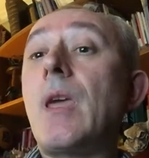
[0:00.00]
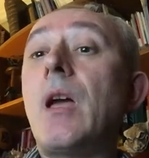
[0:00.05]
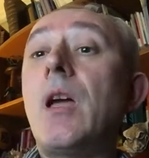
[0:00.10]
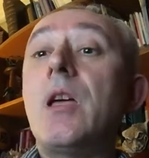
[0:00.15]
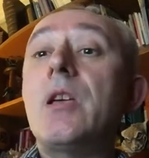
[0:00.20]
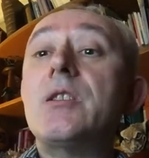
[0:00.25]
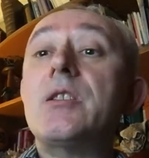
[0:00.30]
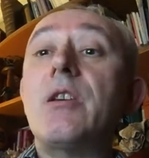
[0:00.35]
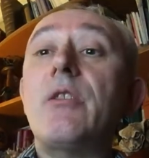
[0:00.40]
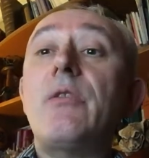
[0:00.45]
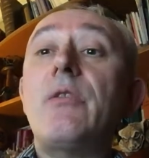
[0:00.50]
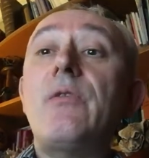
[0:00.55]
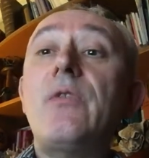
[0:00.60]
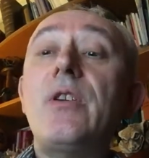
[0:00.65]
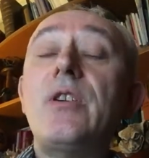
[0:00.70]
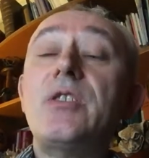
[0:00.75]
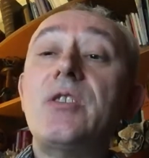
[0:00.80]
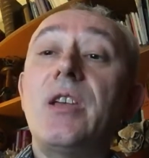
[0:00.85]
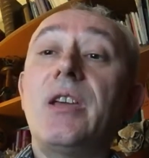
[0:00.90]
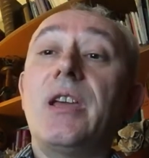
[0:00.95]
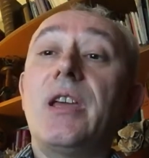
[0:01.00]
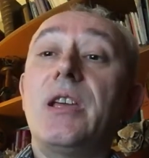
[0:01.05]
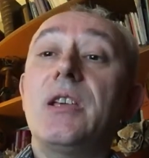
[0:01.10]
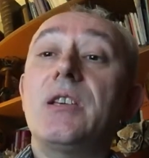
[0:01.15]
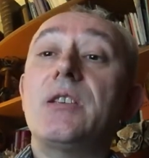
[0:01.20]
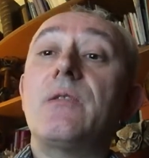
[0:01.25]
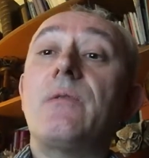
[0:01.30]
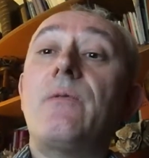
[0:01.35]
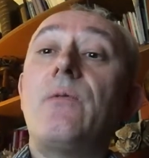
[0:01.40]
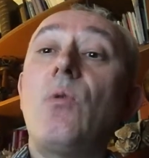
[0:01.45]
So the first thing is,
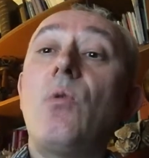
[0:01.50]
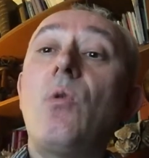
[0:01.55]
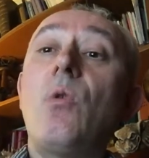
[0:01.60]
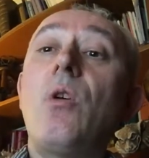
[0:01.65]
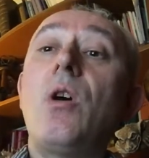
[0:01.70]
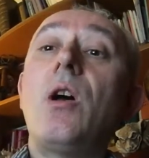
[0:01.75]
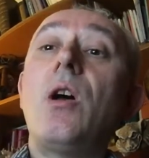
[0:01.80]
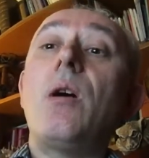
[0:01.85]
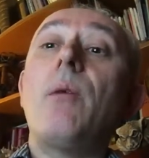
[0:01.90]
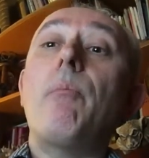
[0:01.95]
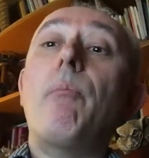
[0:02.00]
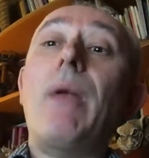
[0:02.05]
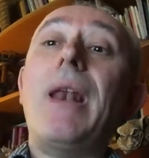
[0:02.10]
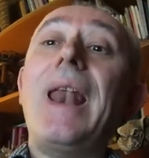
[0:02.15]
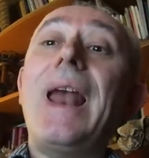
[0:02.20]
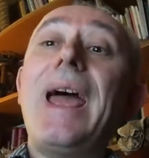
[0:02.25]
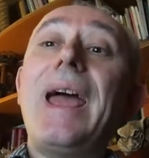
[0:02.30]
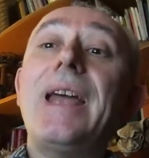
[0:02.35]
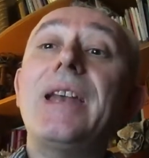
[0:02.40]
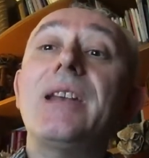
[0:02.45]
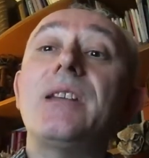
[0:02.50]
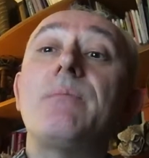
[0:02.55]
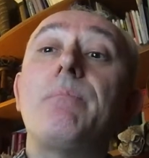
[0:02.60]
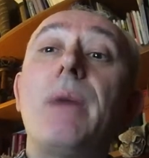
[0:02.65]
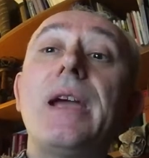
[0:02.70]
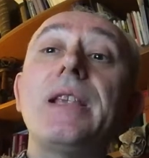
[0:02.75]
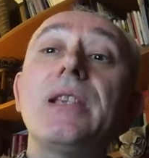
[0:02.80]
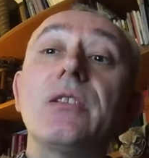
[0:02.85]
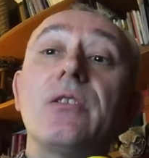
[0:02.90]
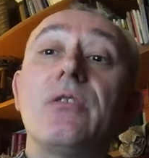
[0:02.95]
for planned
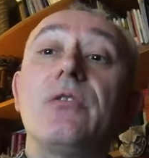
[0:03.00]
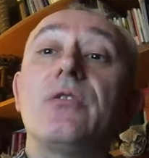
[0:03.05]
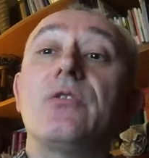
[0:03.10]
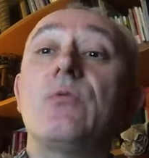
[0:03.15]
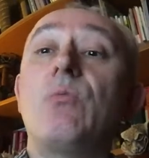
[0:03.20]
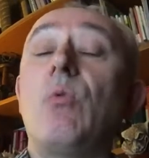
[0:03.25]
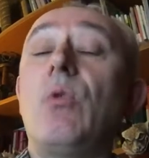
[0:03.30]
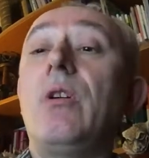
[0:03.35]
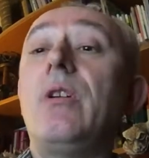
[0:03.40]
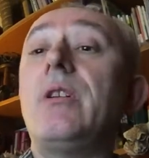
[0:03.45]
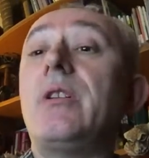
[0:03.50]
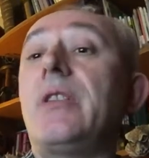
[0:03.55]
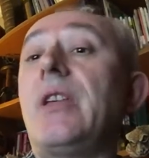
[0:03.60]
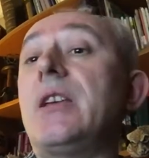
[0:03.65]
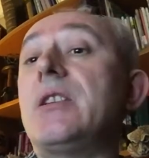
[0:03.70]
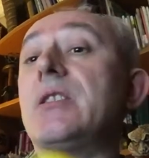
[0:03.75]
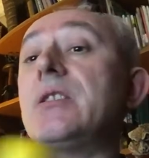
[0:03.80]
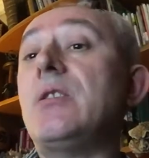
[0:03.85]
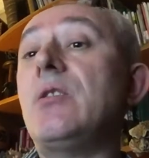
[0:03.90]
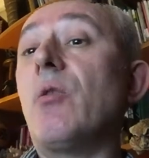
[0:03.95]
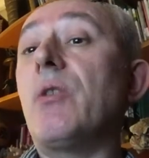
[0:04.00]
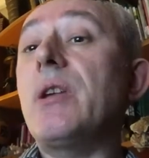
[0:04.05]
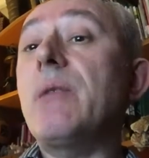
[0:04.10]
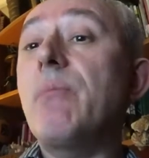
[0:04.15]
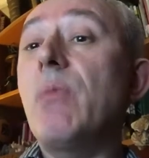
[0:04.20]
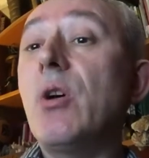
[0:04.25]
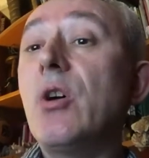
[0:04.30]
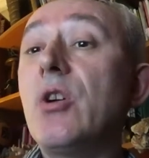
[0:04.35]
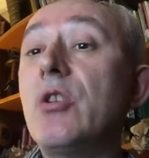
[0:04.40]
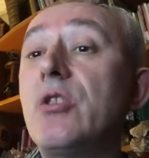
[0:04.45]
maintenance work, that's
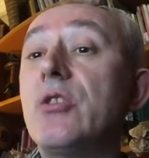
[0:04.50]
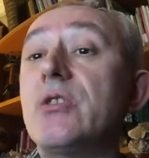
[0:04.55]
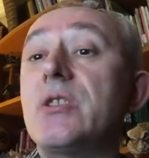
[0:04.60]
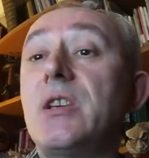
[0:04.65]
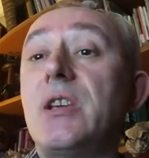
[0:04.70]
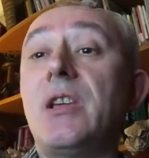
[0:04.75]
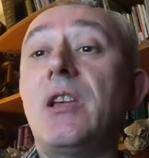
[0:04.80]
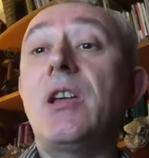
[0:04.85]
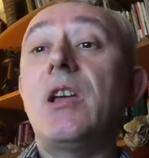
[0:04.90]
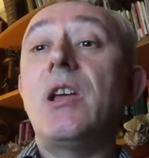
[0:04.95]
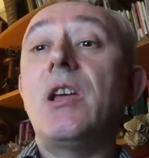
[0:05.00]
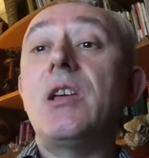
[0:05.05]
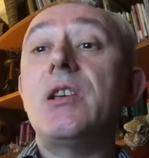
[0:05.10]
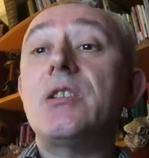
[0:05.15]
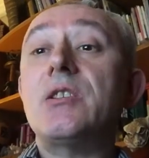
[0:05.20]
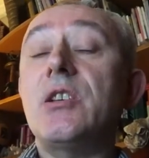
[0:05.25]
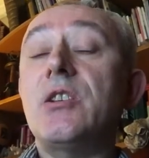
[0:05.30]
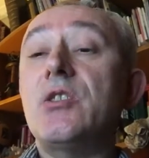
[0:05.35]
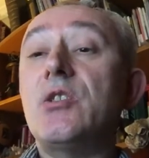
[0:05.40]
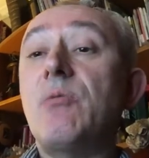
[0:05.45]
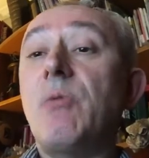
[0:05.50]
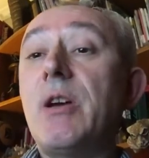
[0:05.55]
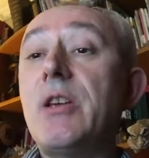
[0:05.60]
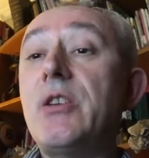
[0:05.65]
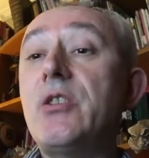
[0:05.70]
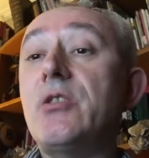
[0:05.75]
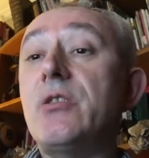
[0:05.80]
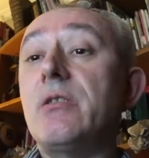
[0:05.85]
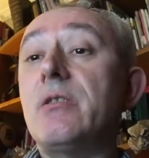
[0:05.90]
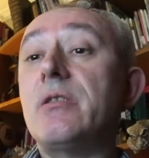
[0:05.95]
non-emergency
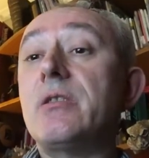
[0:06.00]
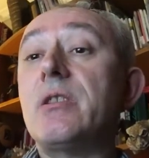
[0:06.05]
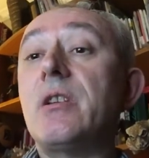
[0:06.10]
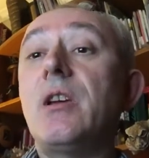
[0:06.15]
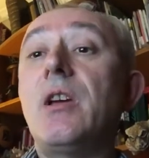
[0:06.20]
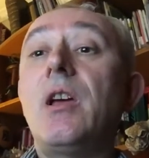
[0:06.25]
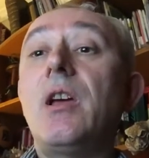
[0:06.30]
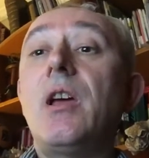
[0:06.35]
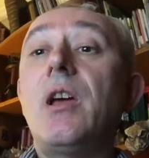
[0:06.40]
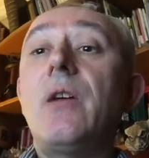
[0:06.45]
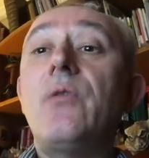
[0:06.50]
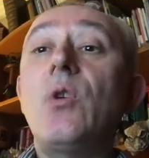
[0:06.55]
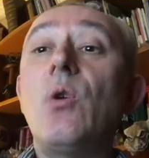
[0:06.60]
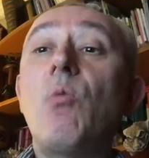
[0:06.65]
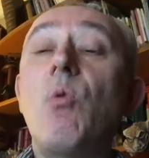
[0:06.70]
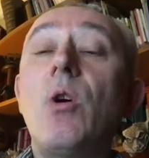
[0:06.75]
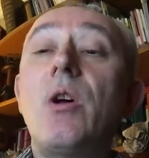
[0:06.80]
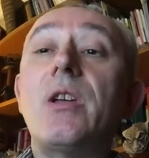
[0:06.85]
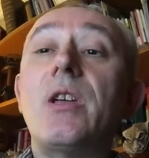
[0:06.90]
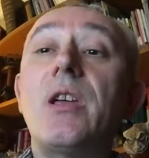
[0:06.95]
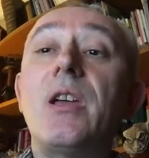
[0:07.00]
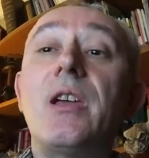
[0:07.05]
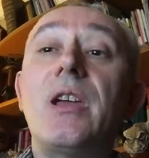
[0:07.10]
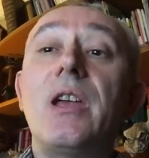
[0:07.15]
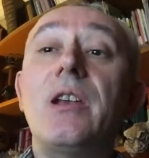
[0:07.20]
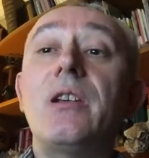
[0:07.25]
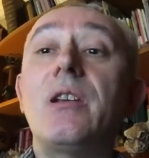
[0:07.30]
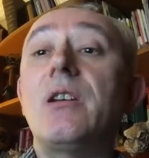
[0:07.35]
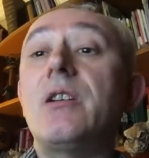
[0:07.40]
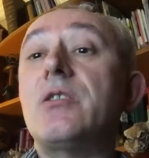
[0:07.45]
situations, if you're working
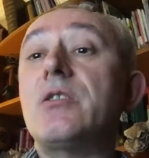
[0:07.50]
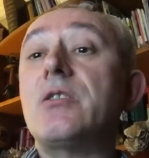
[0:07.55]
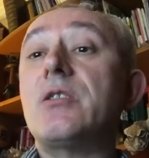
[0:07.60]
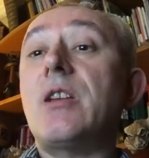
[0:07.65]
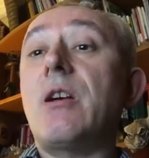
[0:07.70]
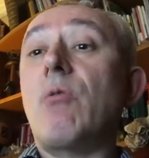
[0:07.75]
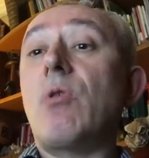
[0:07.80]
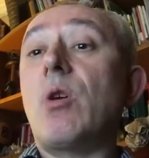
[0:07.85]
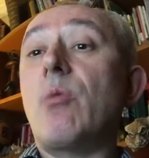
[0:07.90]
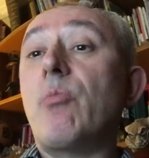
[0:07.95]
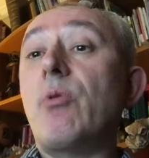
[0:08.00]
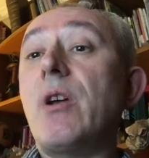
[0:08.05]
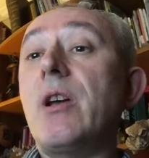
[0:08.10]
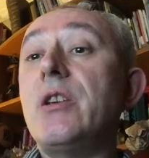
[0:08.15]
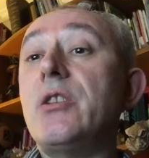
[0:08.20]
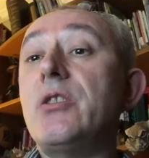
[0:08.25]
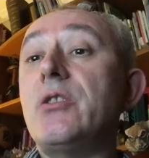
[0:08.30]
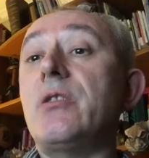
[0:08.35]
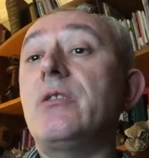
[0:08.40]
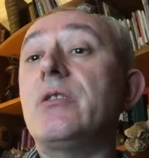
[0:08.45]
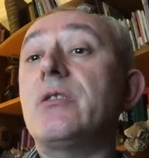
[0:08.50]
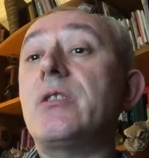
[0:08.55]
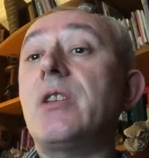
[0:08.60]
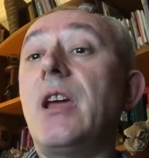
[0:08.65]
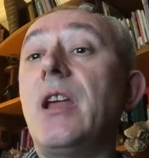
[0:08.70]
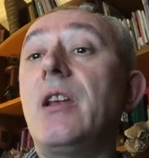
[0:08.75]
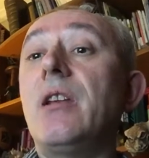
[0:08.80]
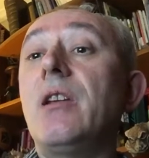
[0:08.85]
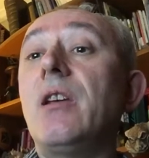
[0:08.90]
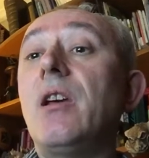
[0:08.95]
in sterile operations,
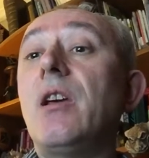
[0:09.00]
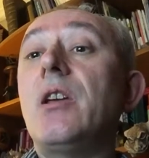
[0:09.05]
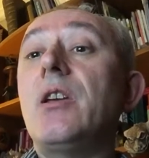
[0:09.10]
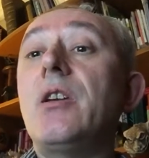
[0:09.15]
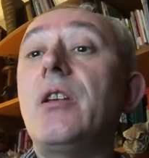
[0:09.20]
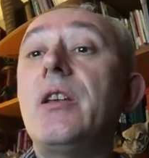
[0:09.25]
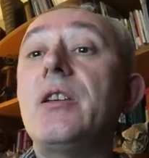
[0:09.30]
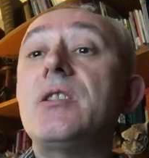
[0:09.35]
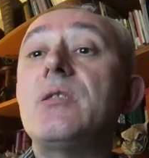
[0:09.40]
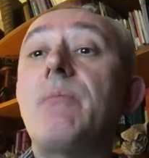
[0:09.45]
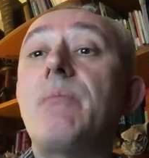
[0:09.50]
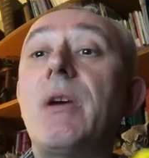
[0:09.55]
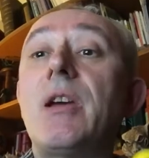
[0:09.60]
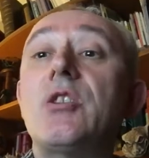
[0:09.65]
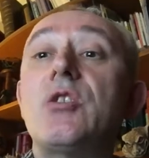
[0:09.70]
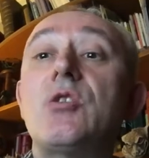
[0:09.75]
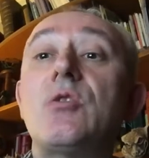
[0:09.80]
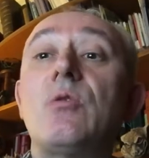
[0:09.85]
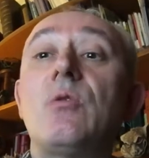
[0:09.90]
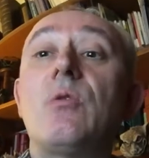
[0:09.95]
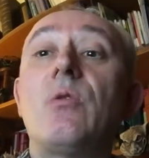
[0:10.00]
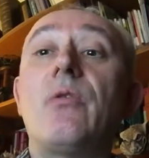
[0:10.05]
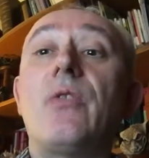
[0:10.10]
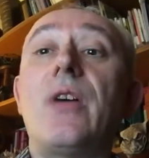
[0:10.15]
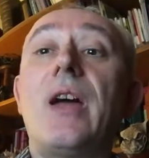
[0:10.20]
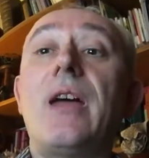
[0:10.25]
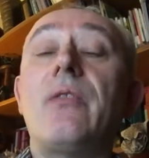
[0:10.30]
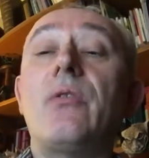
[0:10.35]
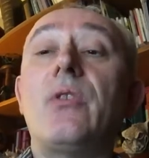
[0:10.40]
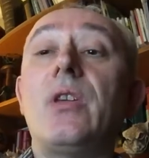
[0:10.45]
then you need to make sure
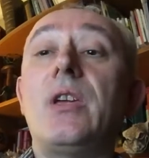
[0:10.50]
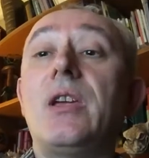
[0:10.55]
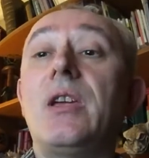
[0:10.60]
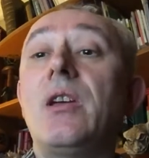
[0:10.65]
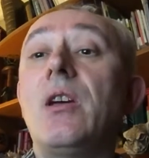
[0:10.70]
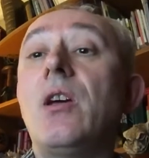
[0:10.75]
that the